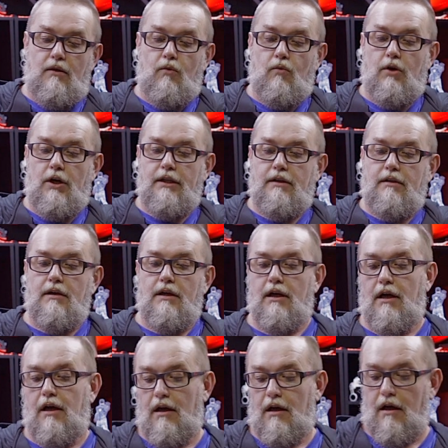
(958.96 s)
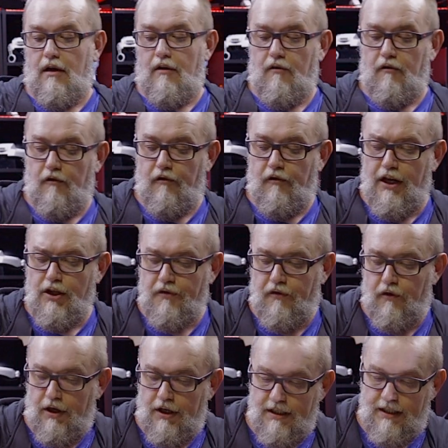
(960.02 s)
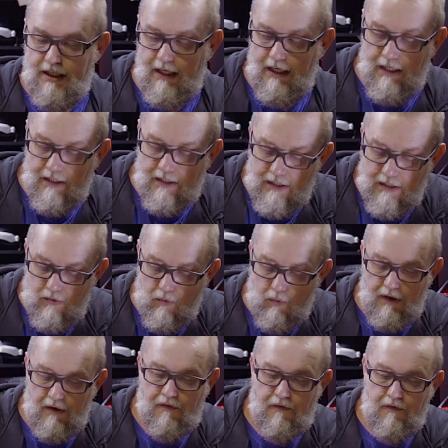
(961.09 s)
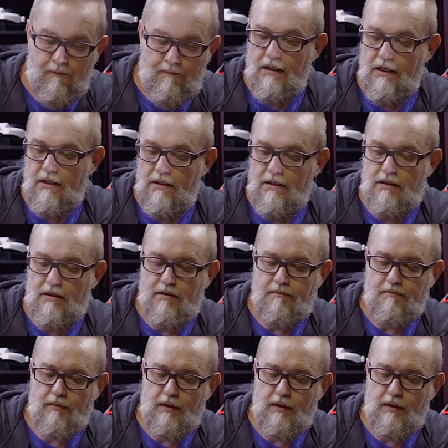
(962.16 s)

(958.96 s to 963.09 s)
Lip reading: what FlashForge did with this